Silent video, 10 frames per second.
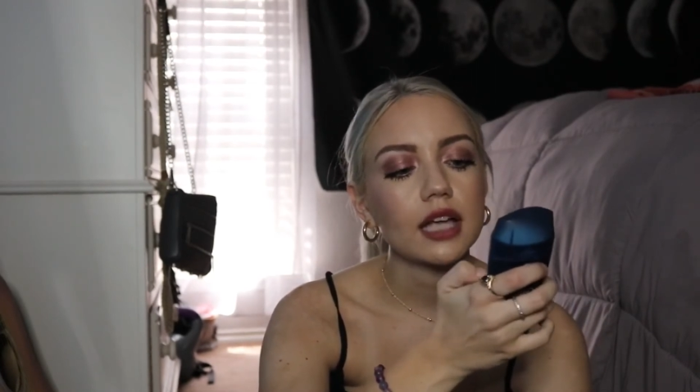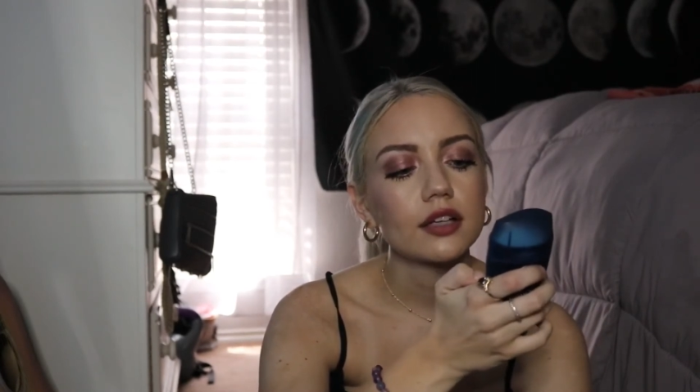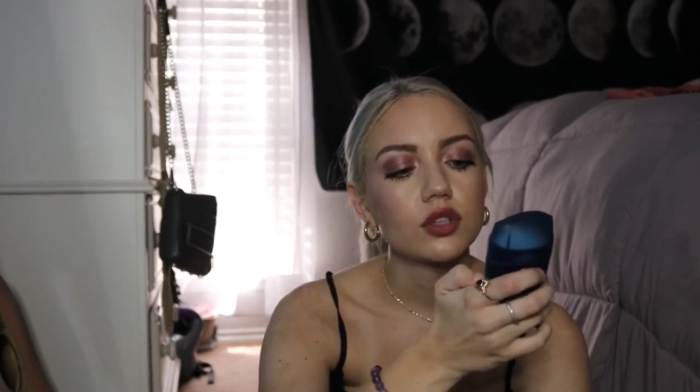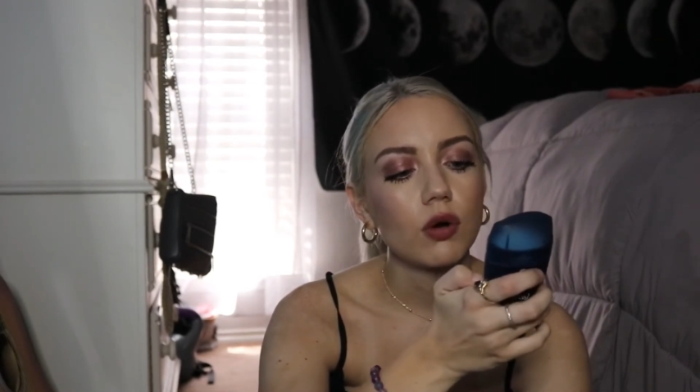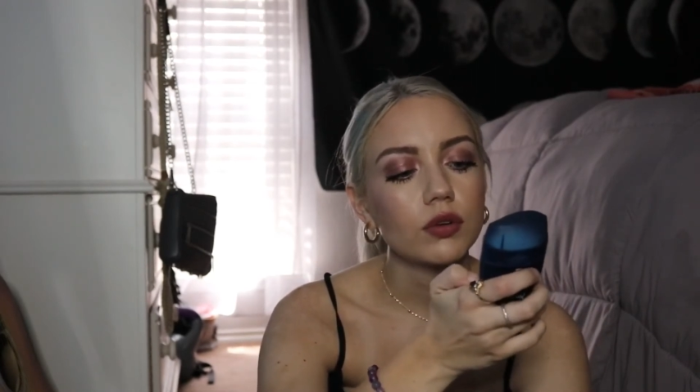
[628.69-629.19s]
I
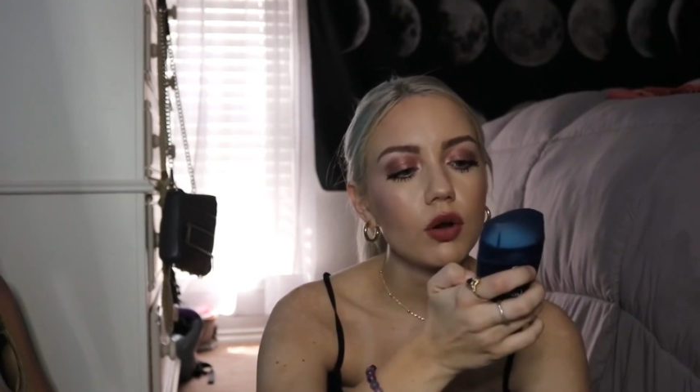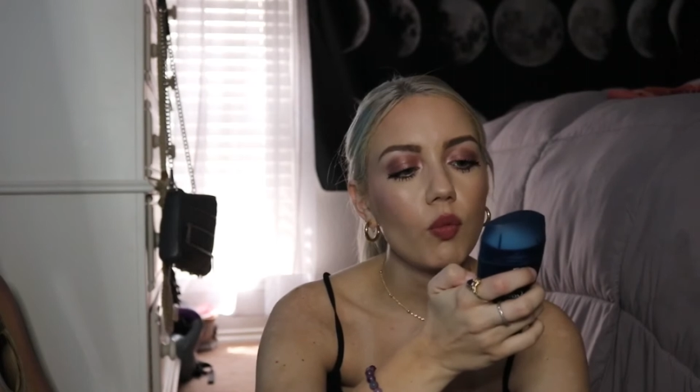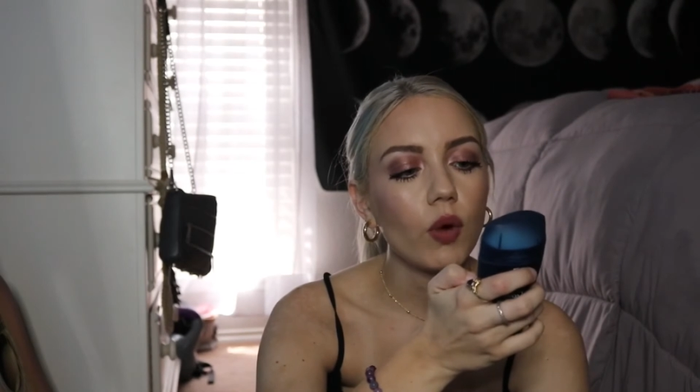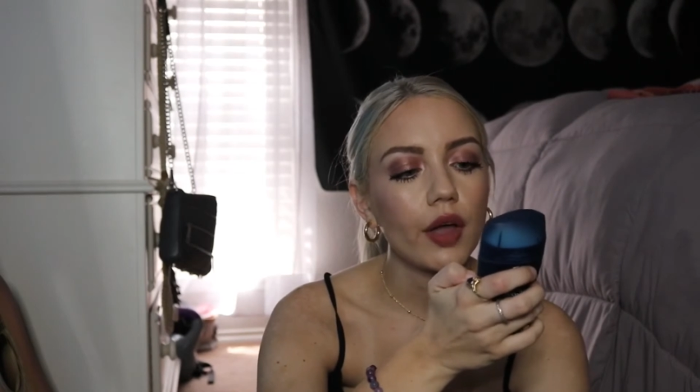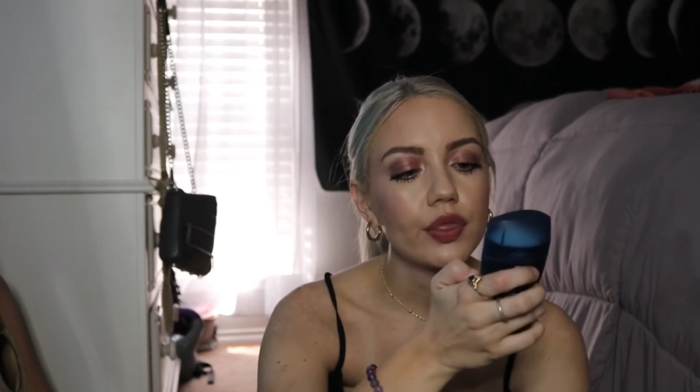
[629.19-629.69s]
don't know
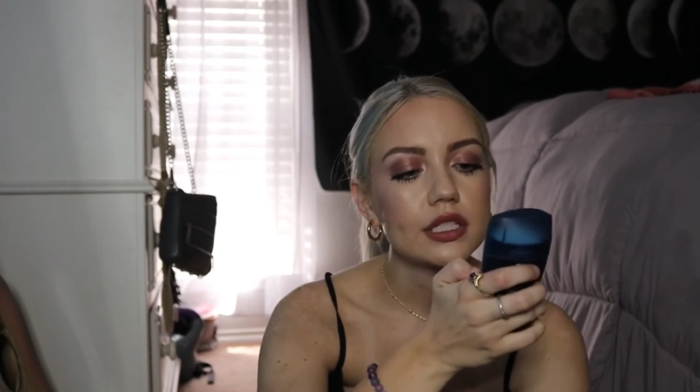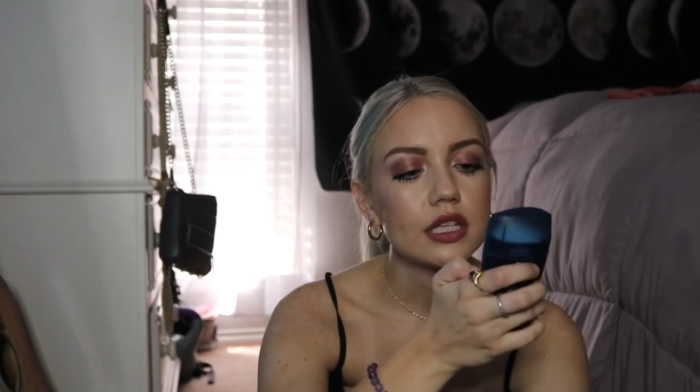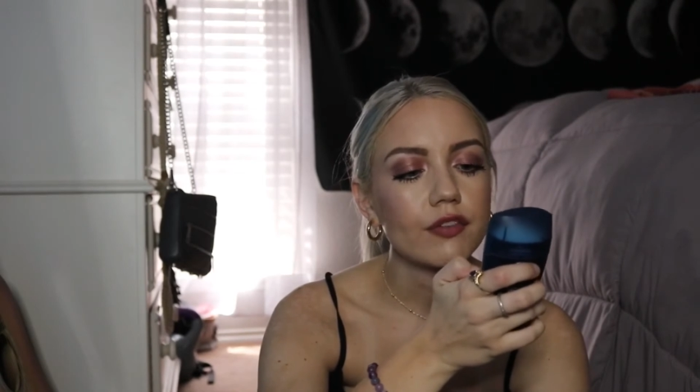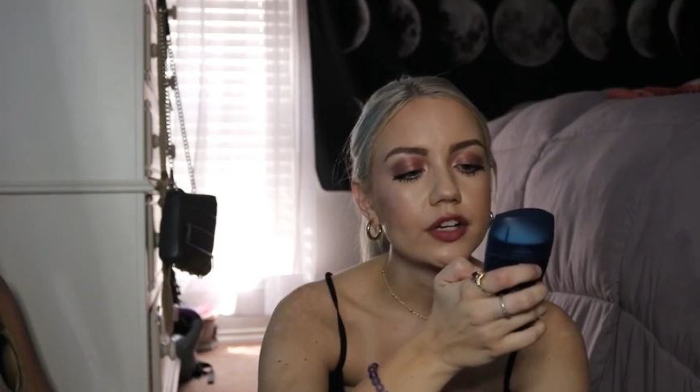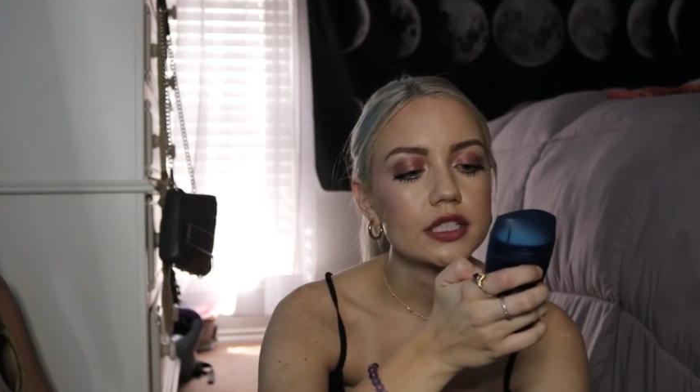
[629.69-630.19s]
what the
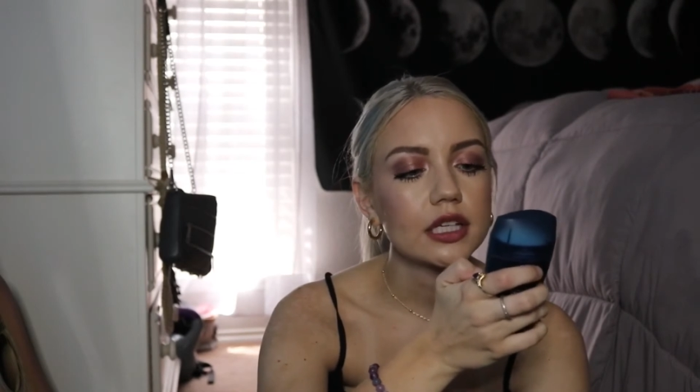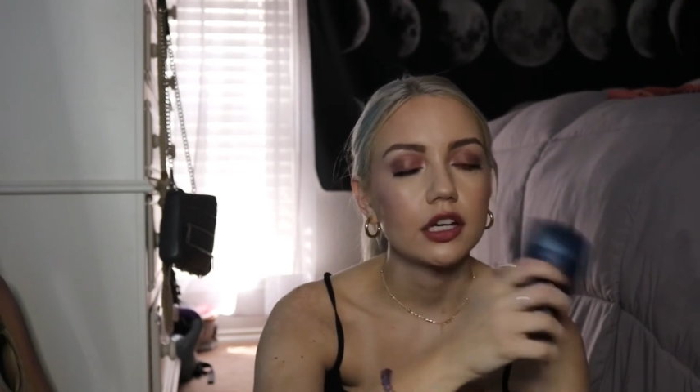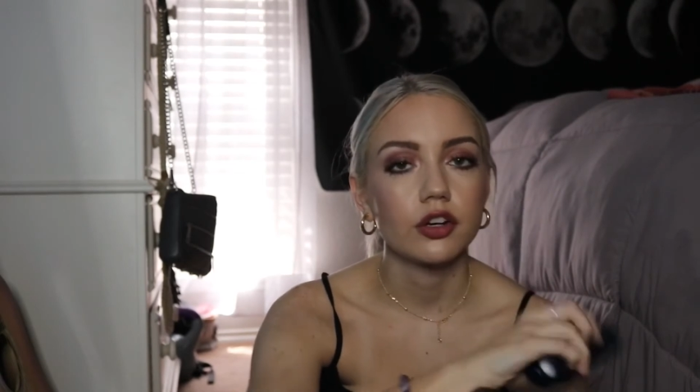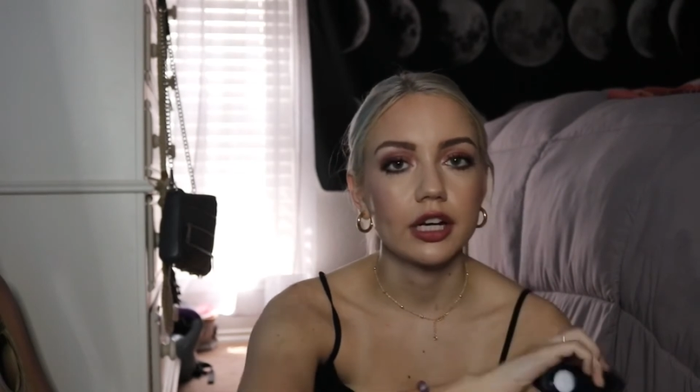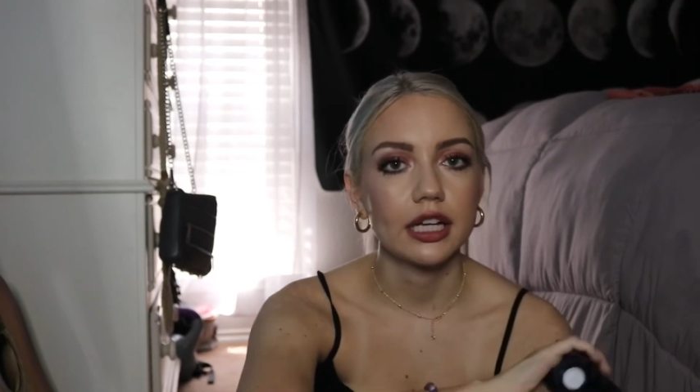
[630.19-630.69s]
difference in
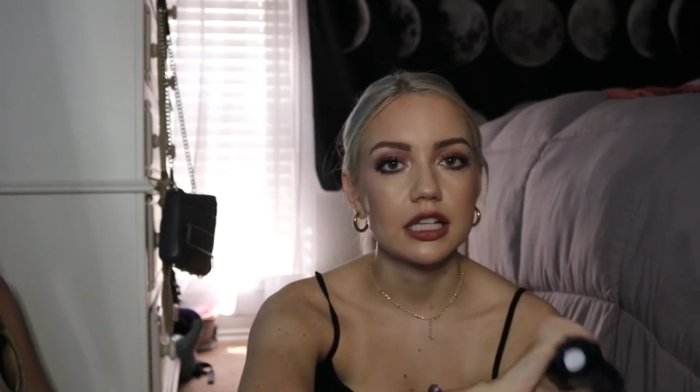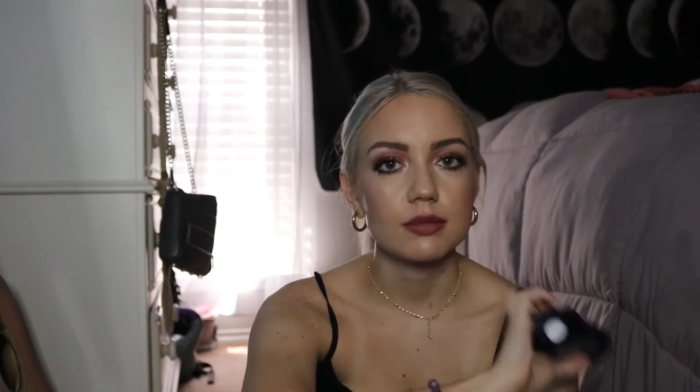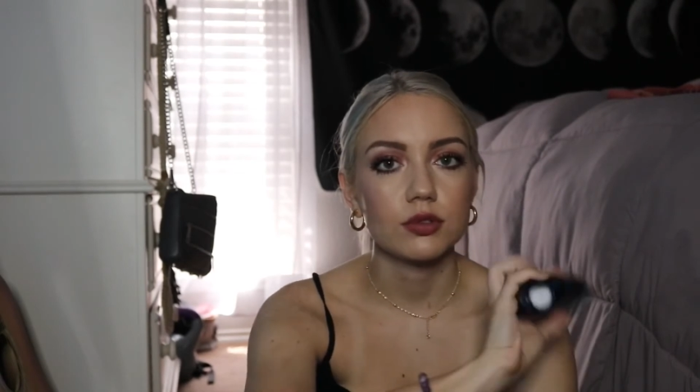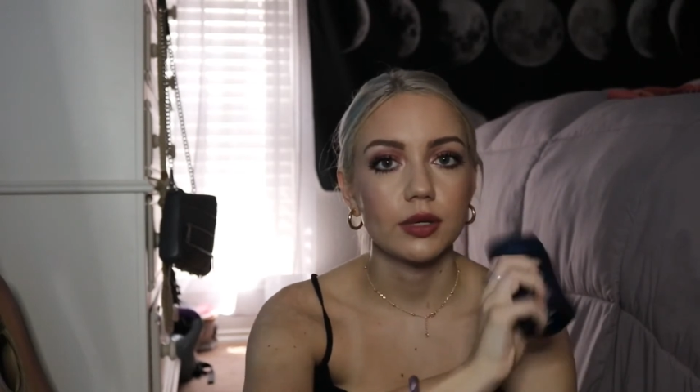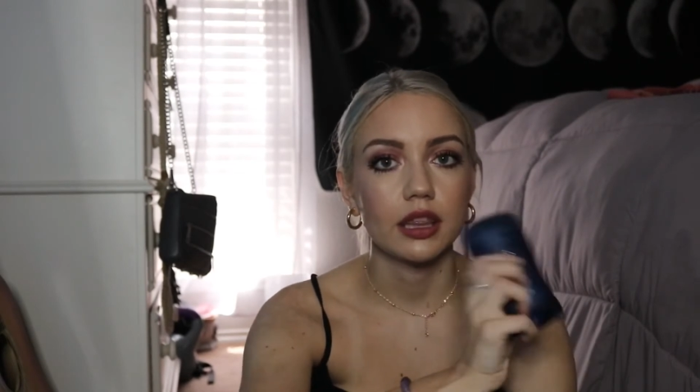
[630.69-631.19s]
ingredients
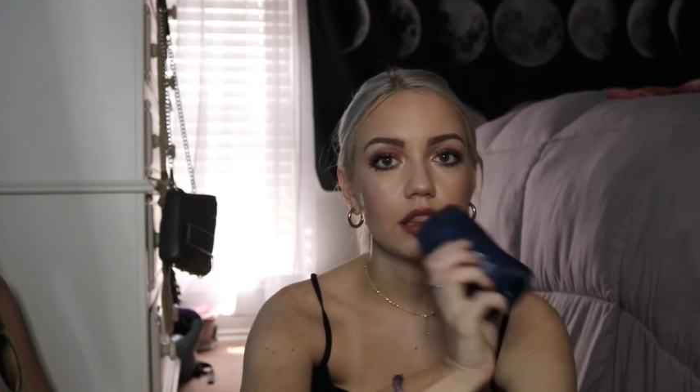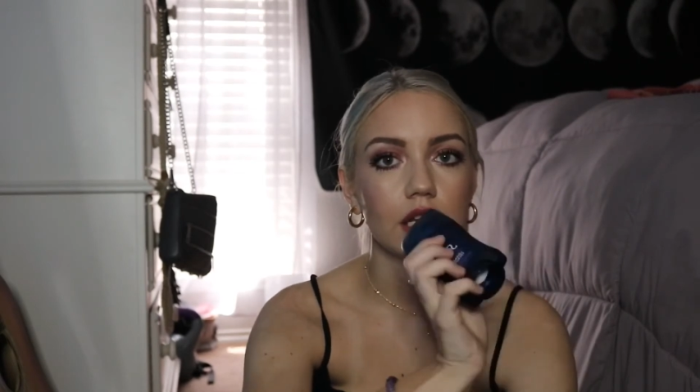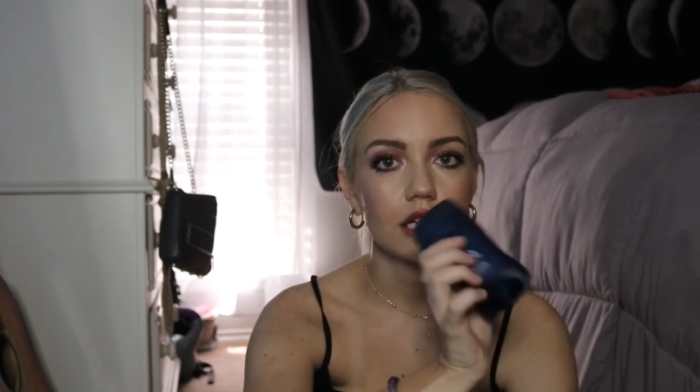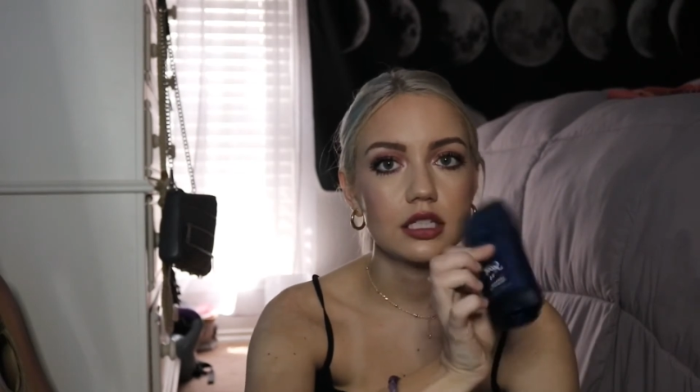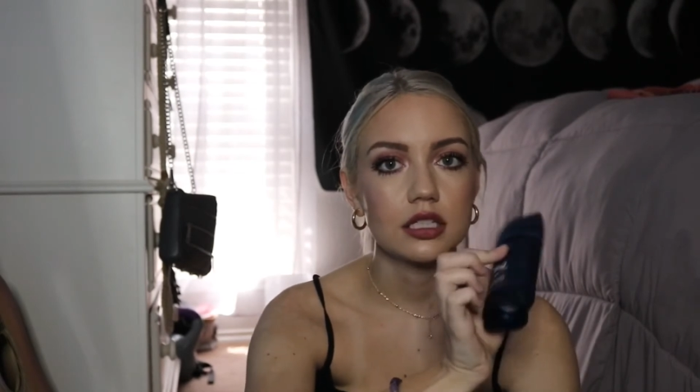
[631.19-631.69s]
between
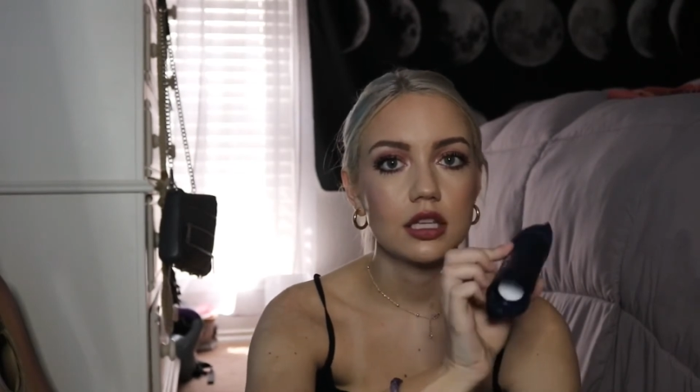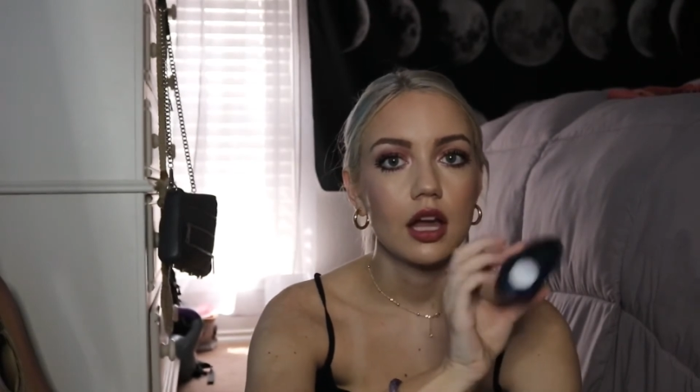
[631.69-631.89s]
this